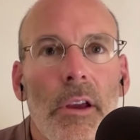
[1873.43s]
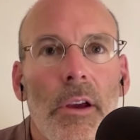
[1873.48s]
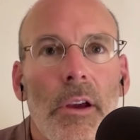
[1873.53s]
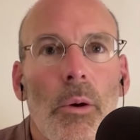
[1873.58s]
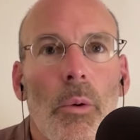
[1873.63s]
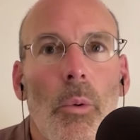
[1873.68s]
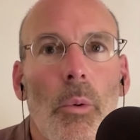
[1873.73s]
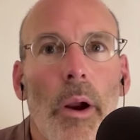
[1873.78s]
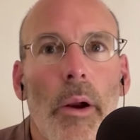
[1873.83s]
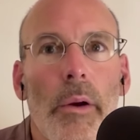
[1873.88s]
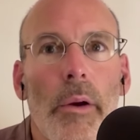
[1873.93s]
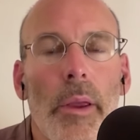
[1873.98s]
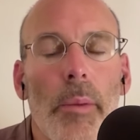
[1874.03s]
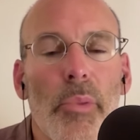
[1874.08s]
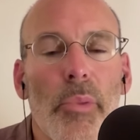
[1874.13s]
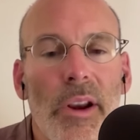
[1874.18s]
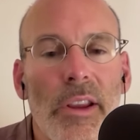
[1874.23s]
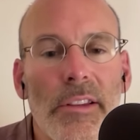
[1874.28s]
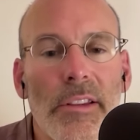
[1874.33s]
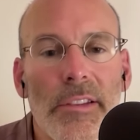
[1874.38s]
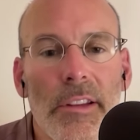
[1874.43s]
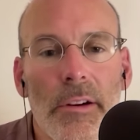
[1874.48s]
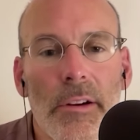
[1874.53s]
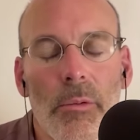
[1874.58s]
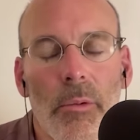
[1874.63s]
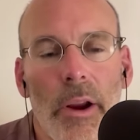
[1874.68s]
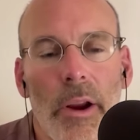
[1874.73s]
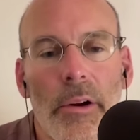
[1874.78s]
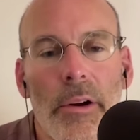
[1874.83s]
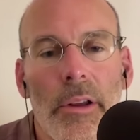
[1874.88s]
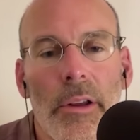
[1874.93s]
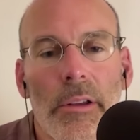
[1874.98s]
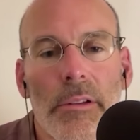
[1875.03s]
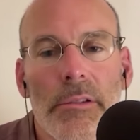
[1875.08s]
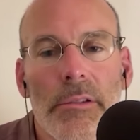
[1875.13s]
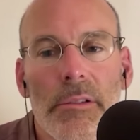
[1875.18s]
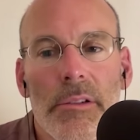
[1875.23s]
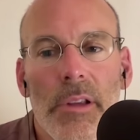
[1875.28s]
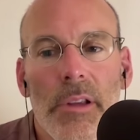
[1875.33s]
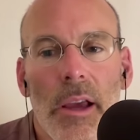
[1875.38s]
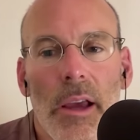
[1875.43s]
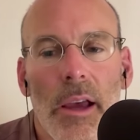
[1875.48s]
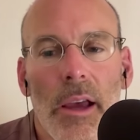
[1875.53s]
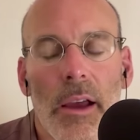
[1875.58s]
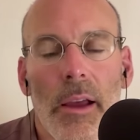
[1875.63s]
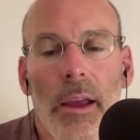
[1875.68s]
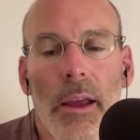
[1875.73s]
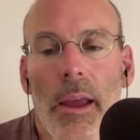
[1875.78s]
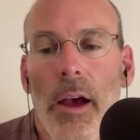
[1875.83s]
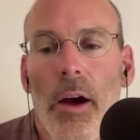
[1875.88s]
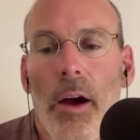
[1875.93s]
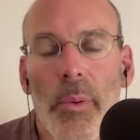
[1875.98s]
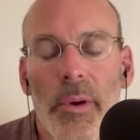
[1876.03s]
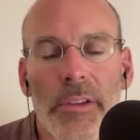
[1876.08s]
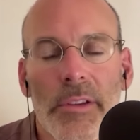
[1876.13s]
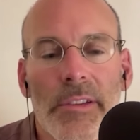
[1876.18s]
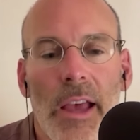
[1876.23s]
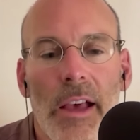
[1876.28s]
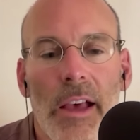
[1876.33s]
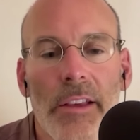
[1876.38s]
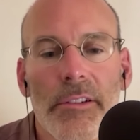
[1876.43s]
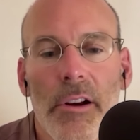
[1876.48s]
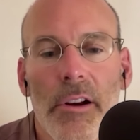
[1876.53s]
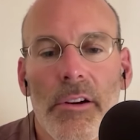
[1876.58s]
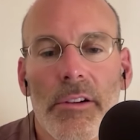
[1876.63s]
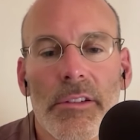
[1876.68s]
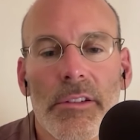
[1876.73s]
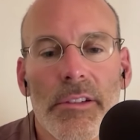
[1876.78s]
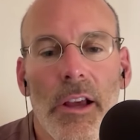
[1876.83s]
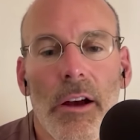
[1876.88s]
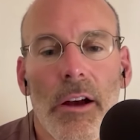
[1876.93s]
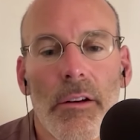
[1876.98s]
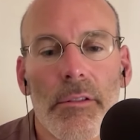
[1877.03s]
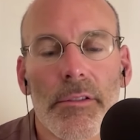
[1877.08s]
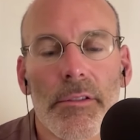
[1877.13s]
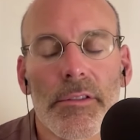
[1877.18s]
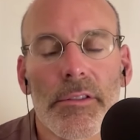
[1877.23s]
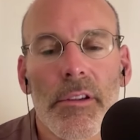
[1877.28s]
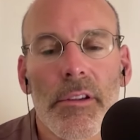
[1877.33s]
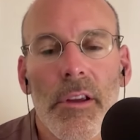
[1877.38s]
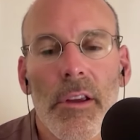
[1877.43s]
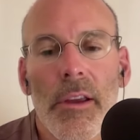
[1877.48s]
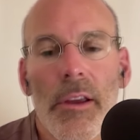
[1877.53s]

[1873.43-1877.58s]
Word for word: where it brings in awareness to help us ask ourselves,